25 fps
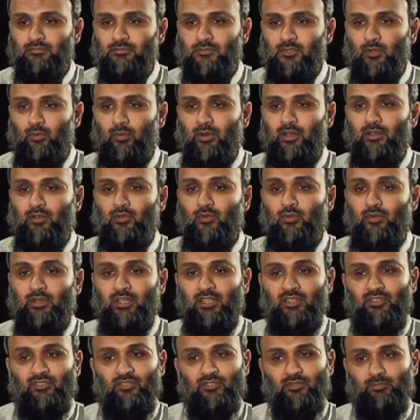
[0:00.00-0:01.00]
the one who
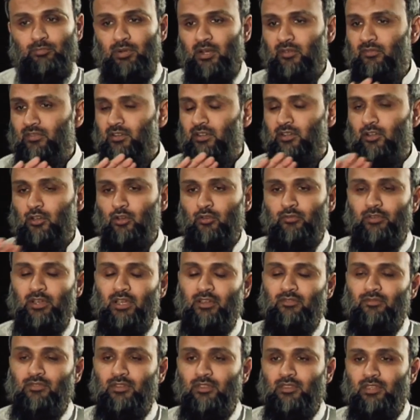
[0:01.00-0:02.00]
is prevalent over
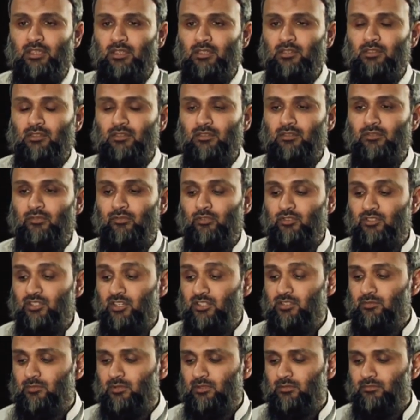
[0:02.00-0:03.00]
everything, for
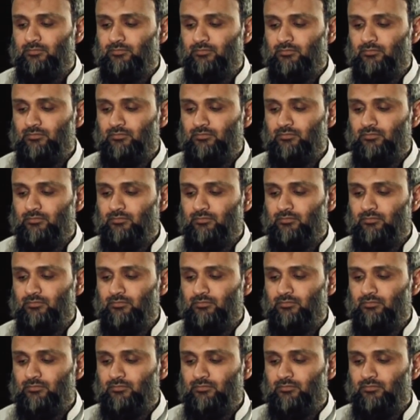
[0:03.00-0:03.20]
judgment.